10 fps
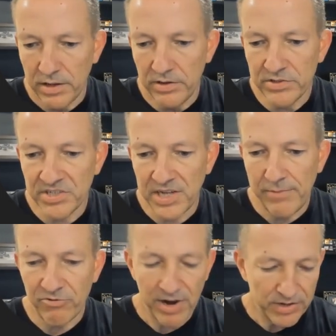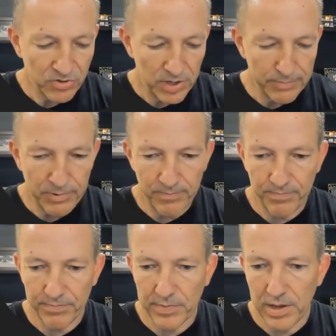use the same transcript,
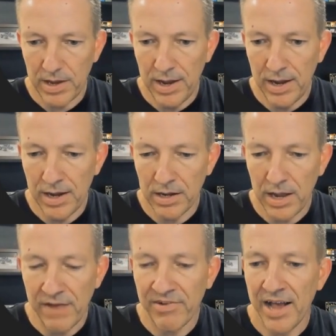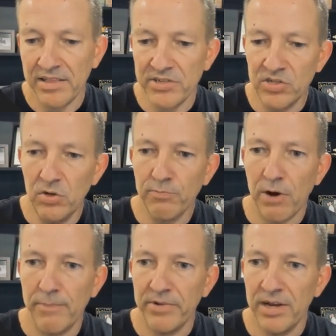and I've got this new
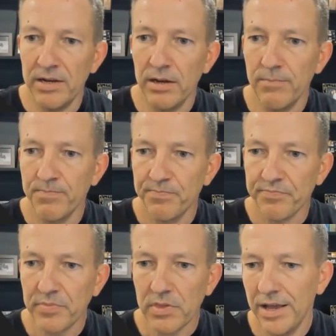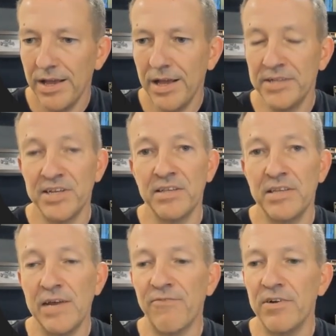prompt in. It's a
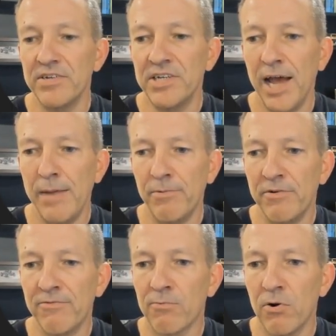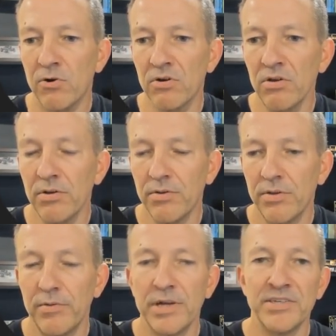different type of role
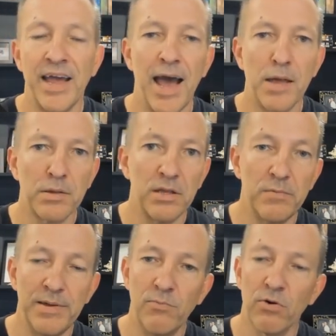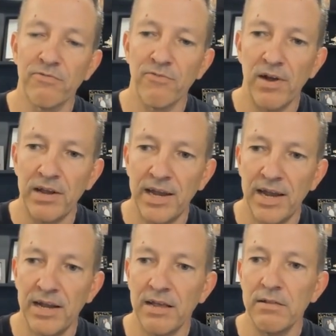because I asked it to be more friendly
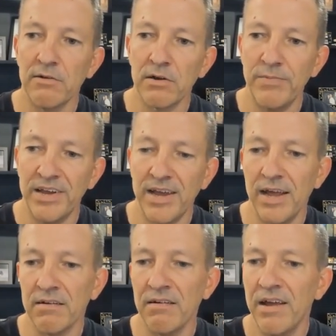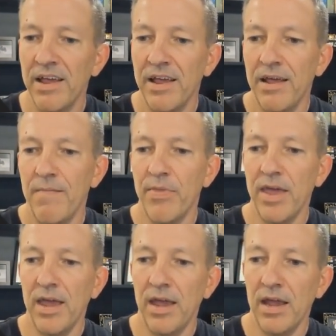and a clear communicator,
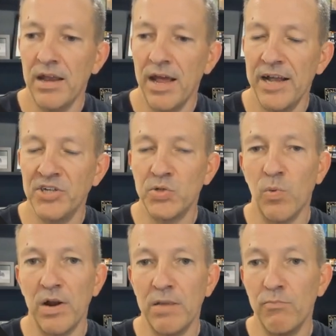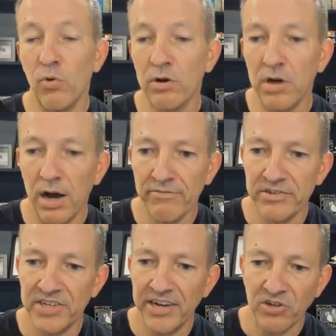and I just wanted more
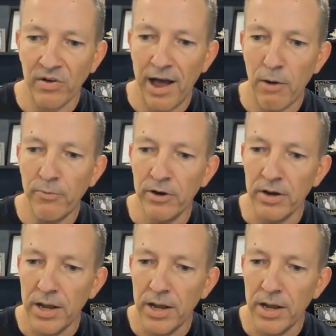conversational output.